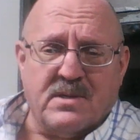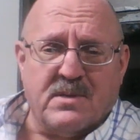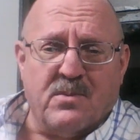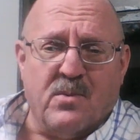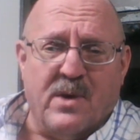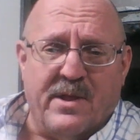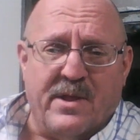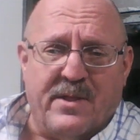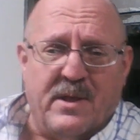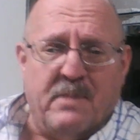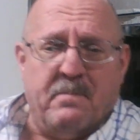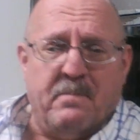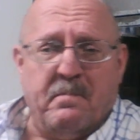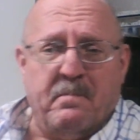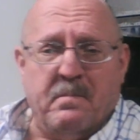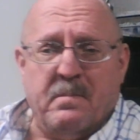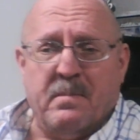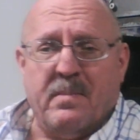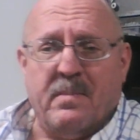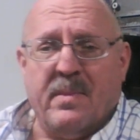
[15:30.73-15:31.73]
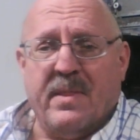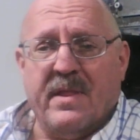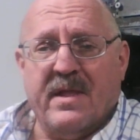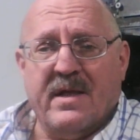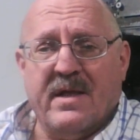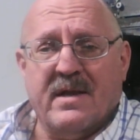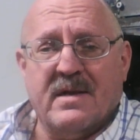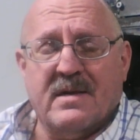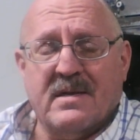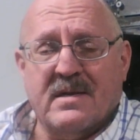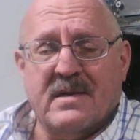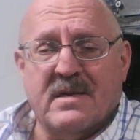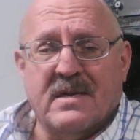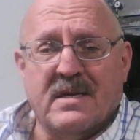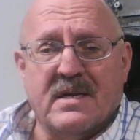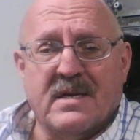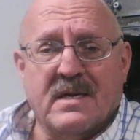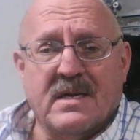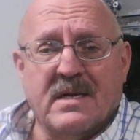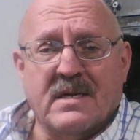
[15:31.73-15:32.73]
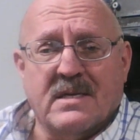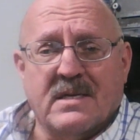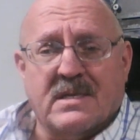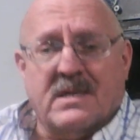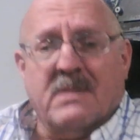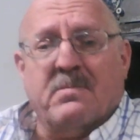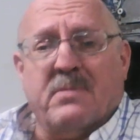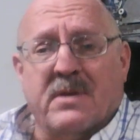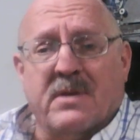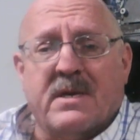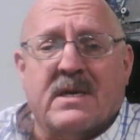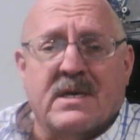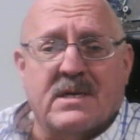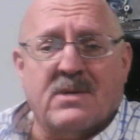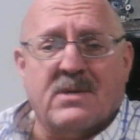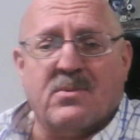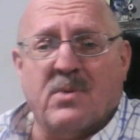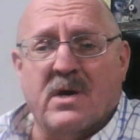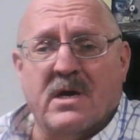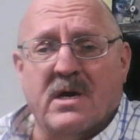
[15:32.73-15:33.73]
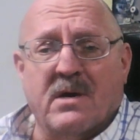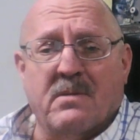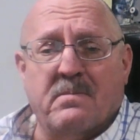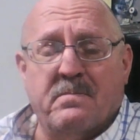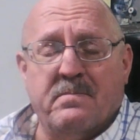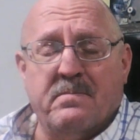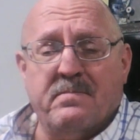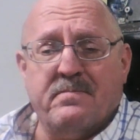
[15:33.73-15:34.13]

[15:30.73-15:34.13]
with him. Simply because, well,